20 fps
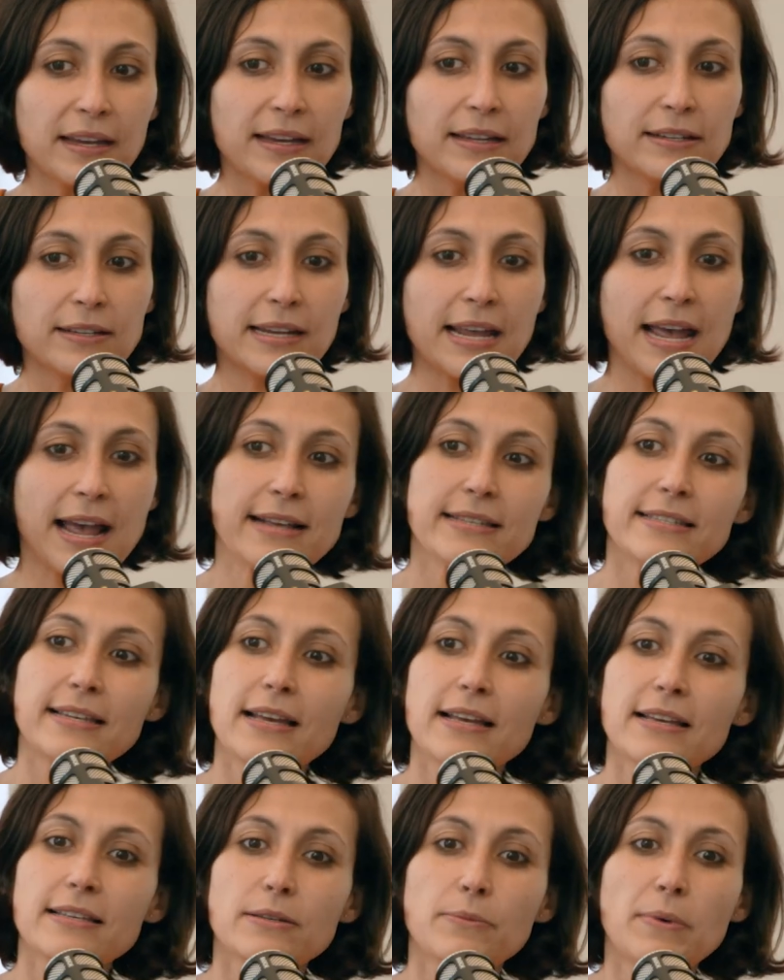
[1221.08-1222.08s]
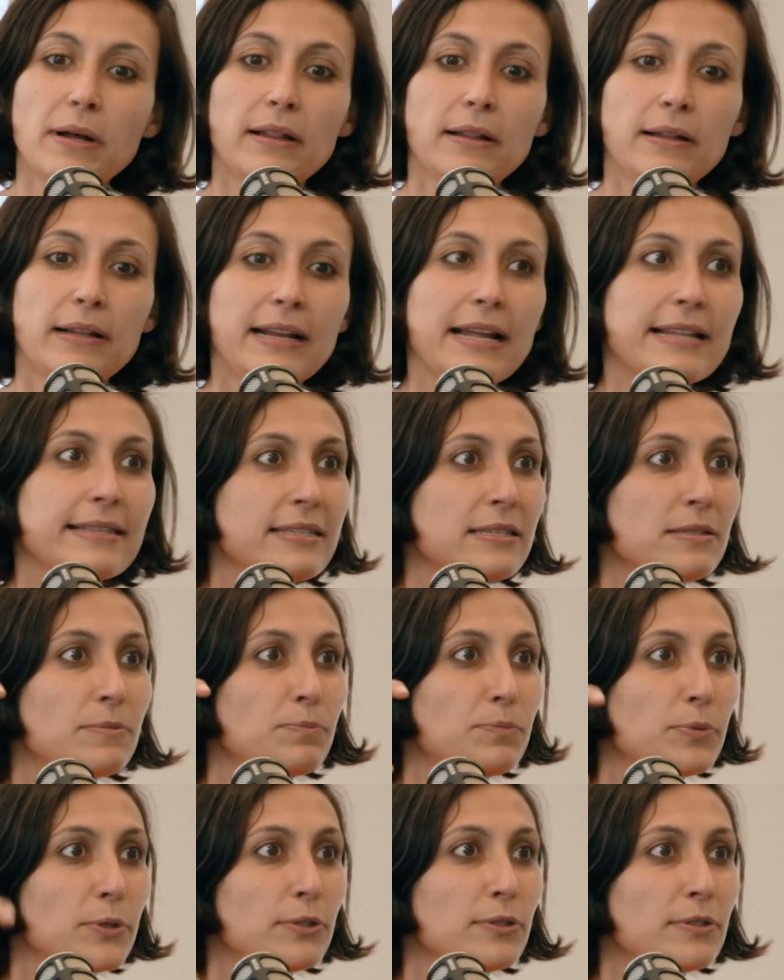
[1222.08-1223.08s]
the guy says, well, let's
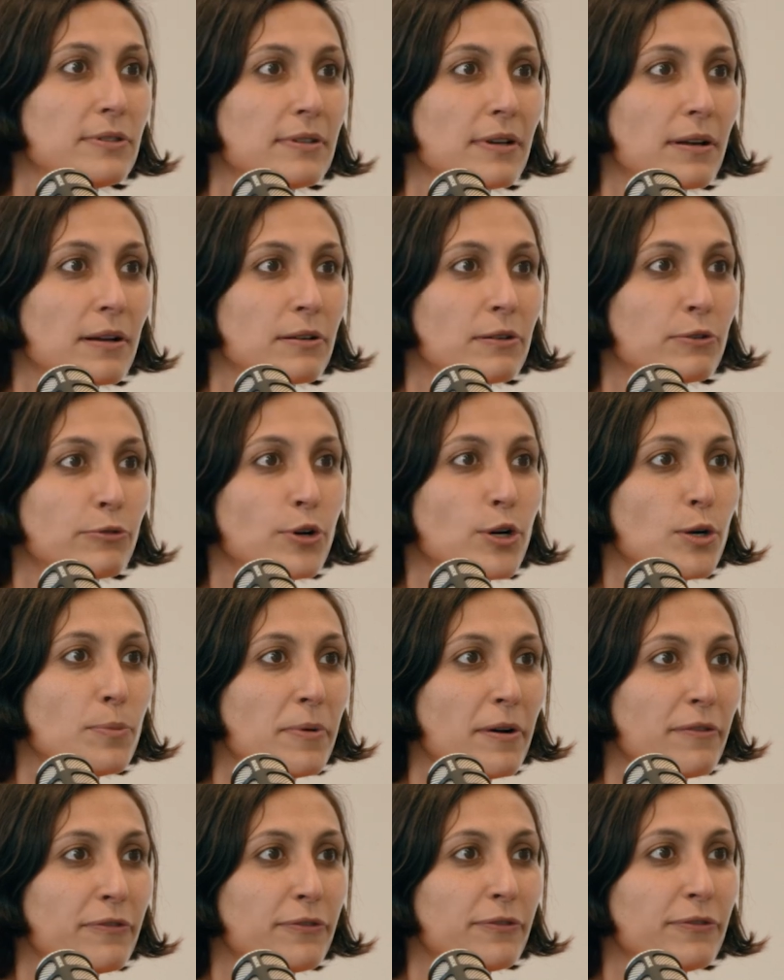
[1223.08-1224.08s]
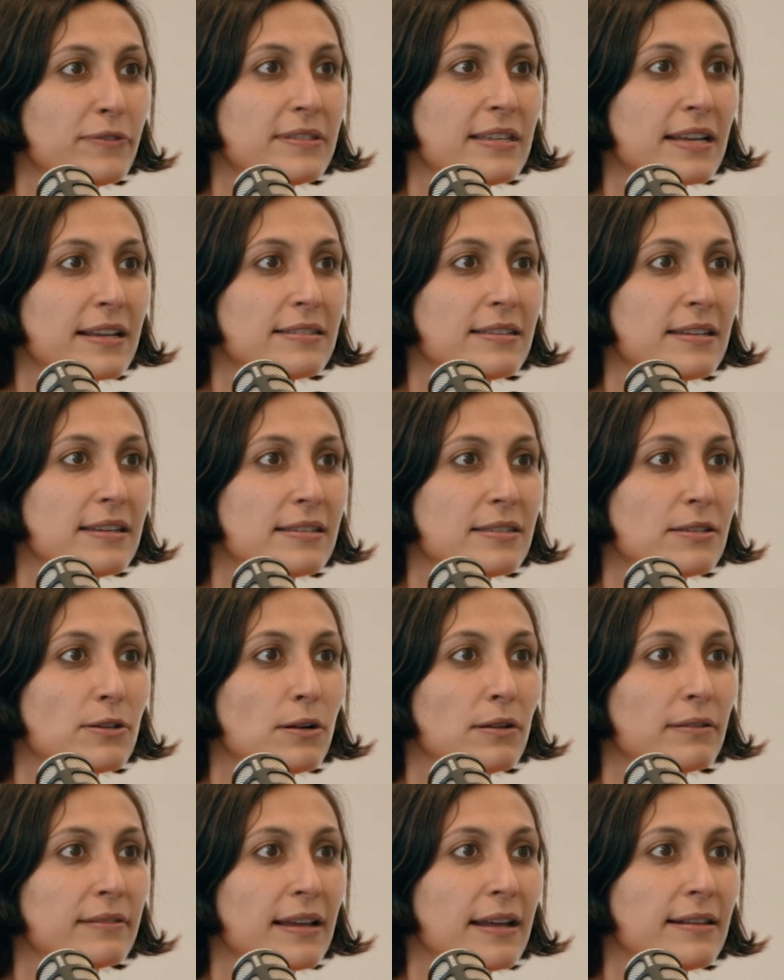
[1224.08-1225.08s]
put a group of 6 years
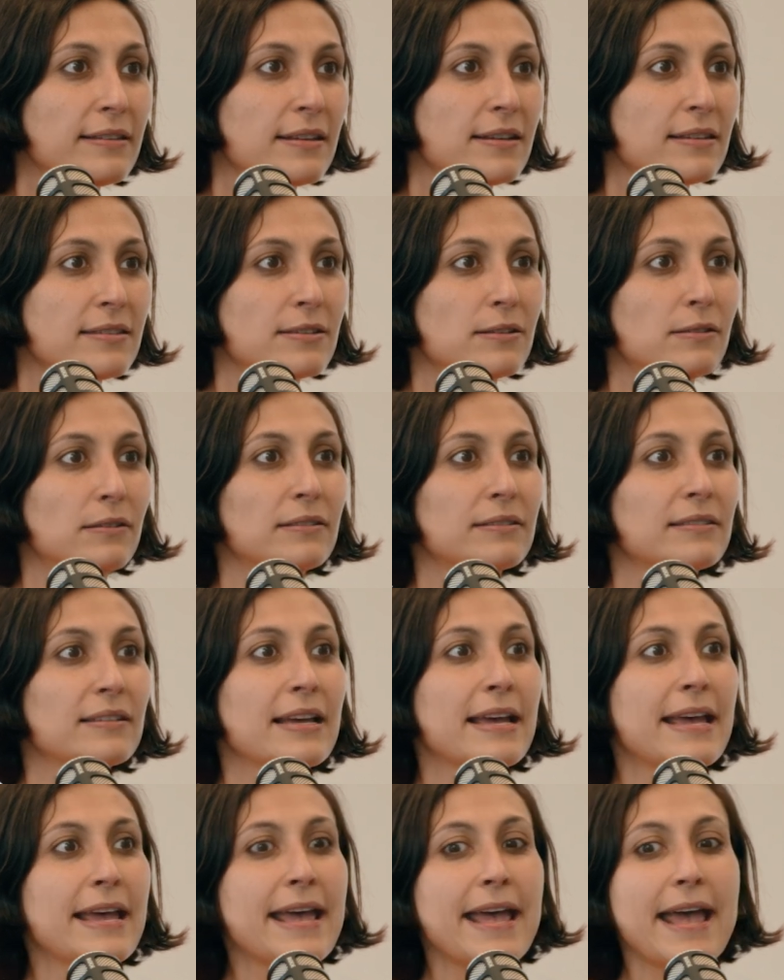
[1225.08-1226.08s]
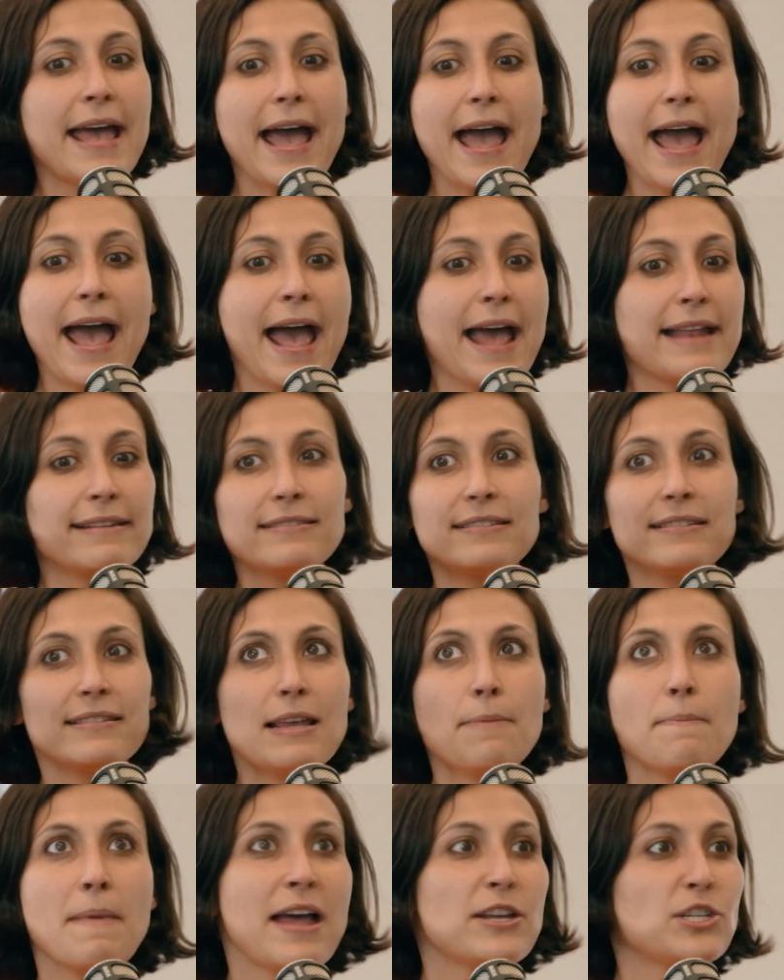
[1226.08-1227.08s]
old, 8 years old, and
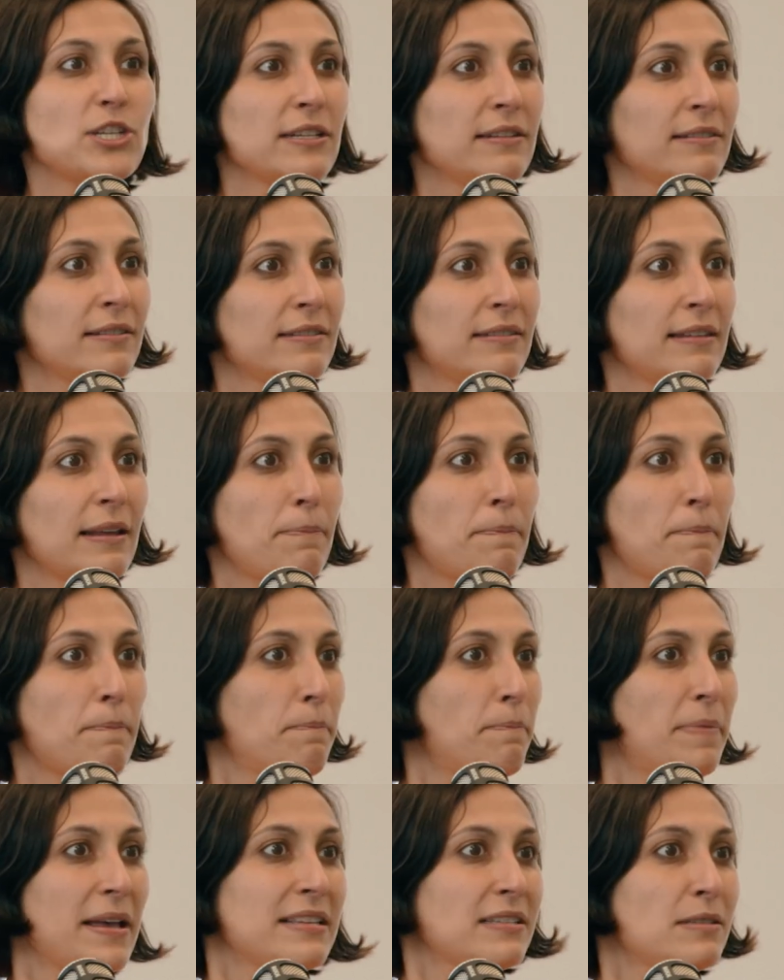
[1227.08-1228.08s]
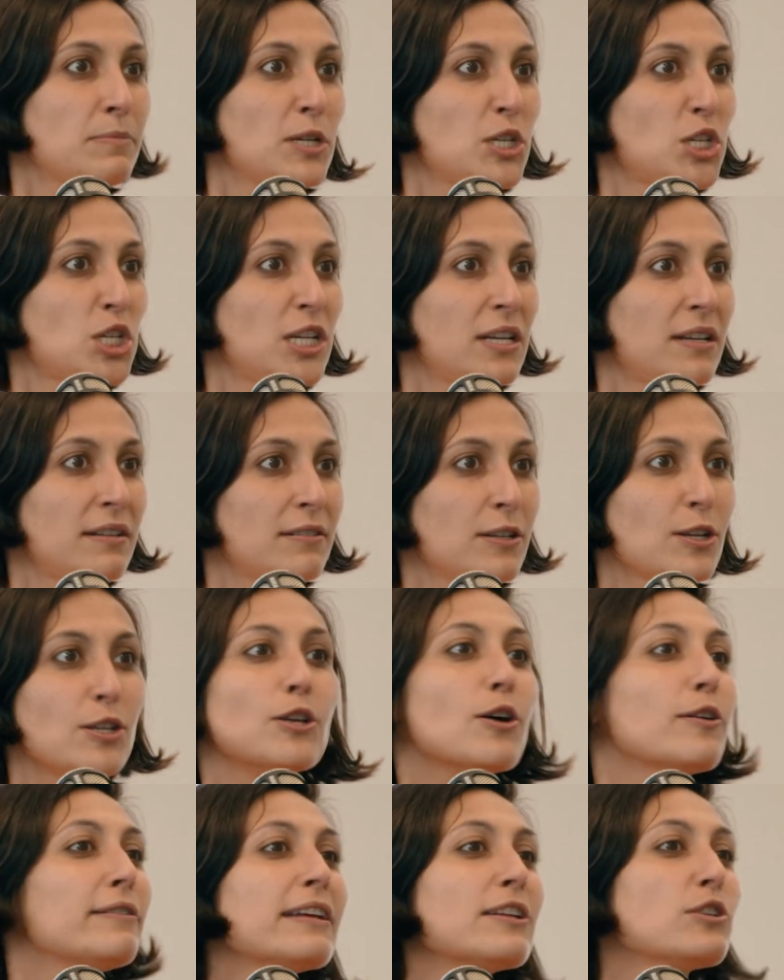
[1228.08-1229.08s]
imagine the best machine,
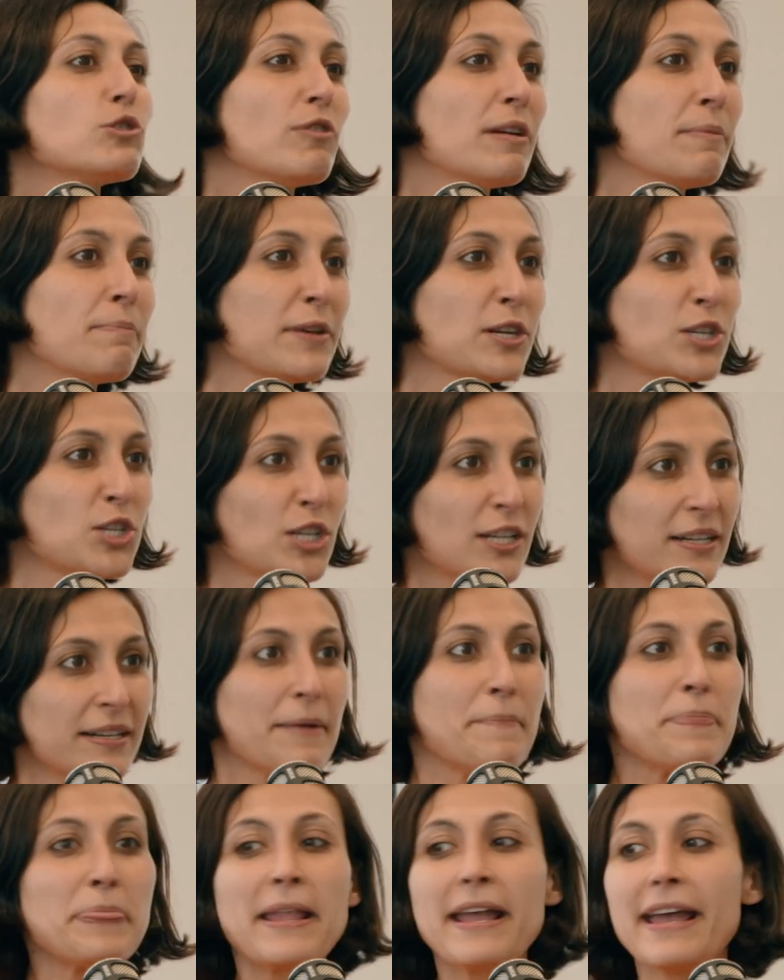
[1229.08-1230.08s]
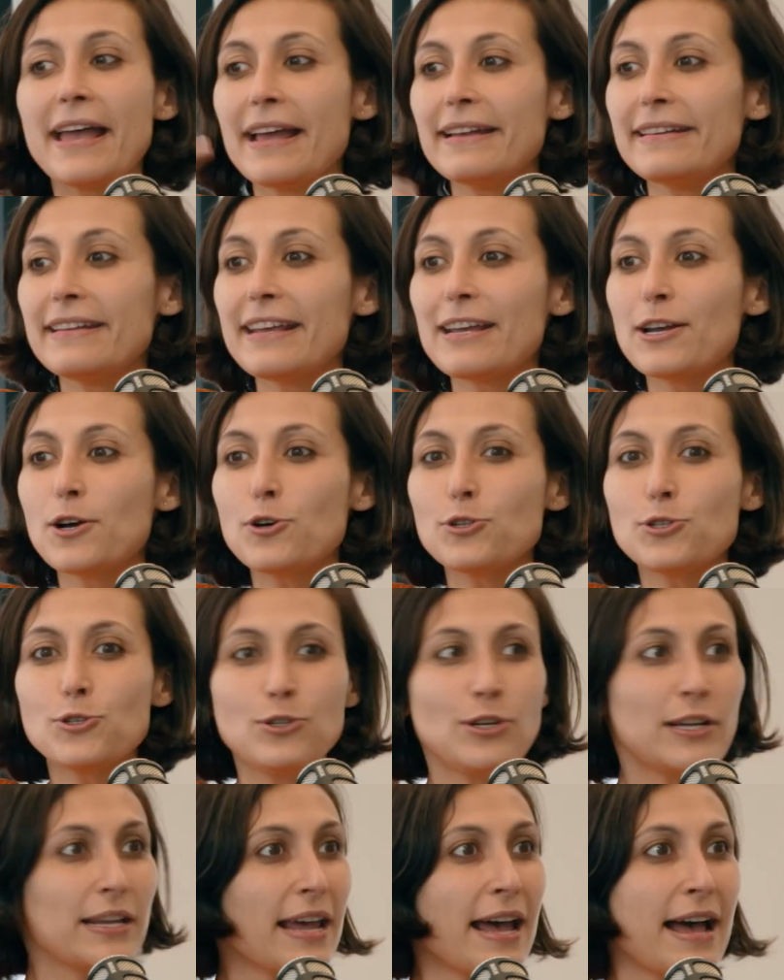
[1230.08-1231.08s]
they dream machine. And they go to
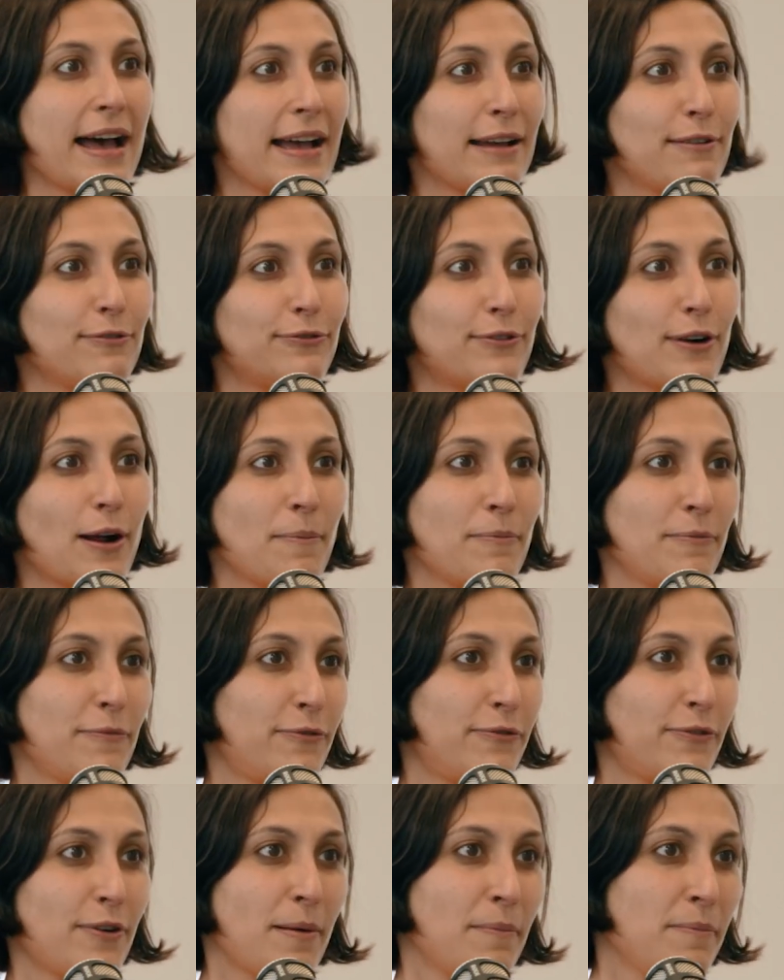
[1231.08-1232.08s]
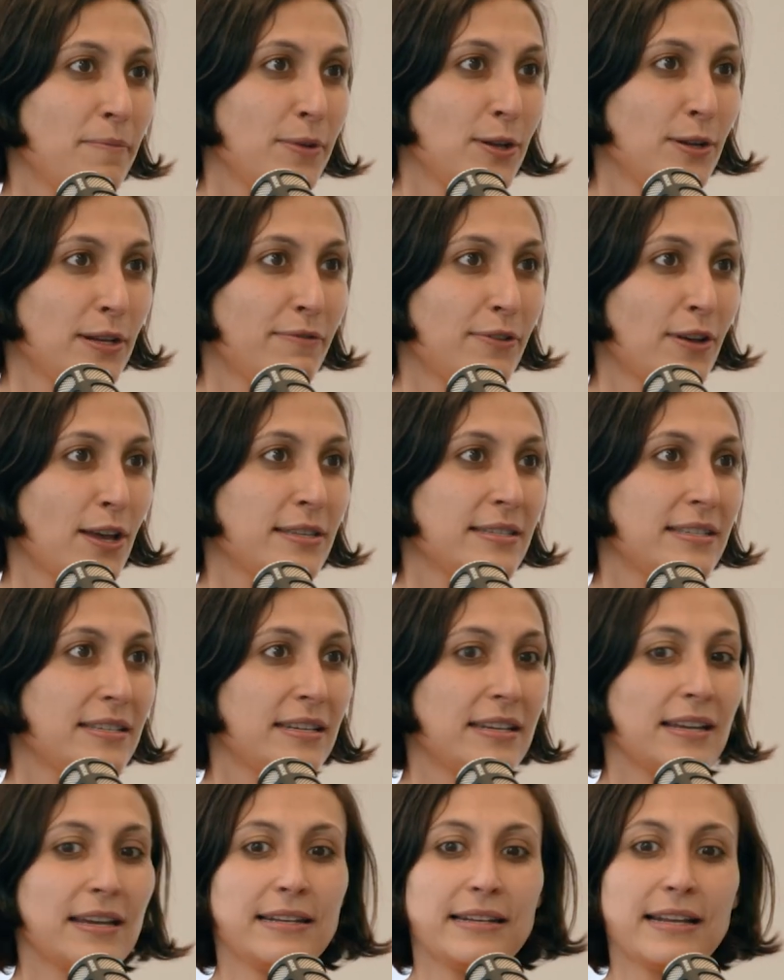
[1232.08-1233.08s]
the guy from
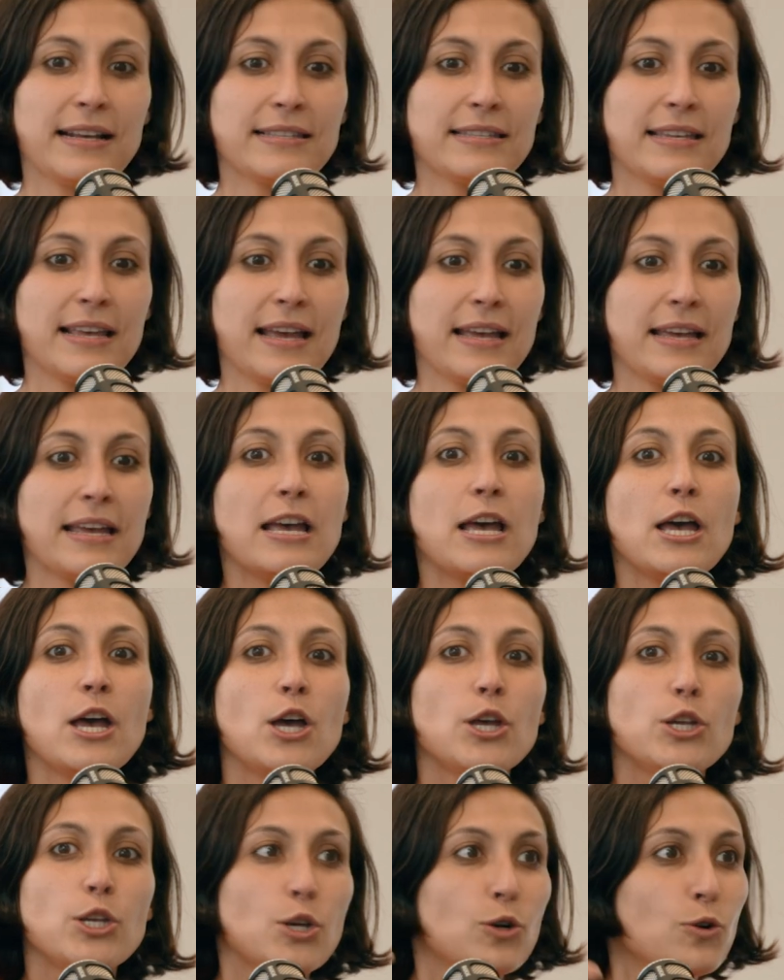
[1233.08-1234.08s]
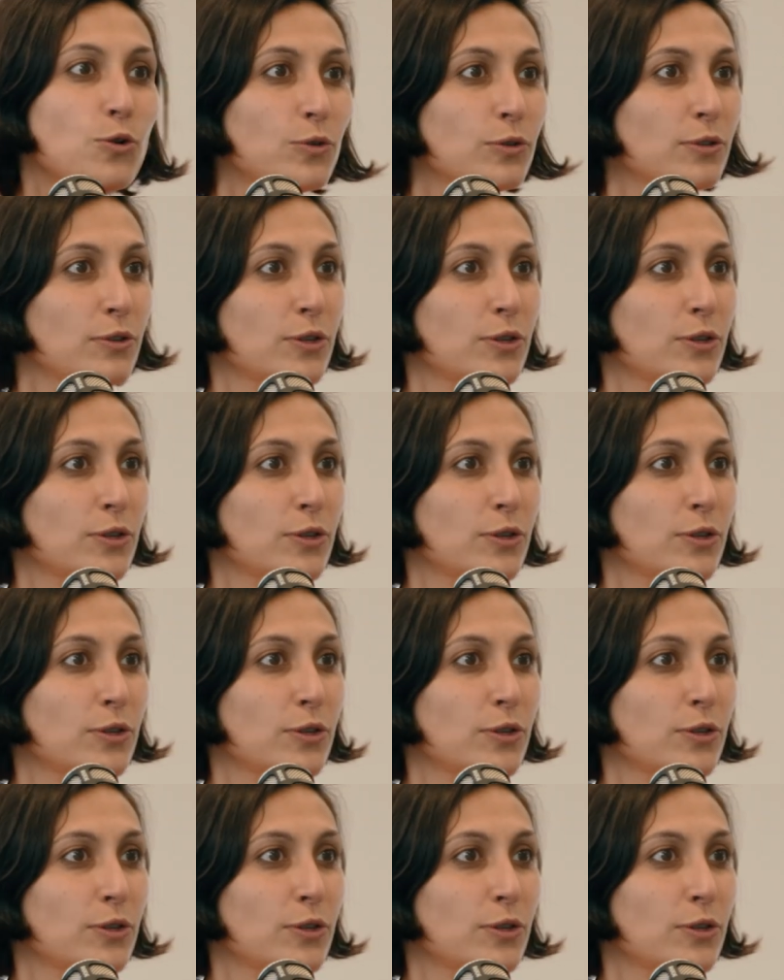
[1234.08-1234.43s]
university and they say, you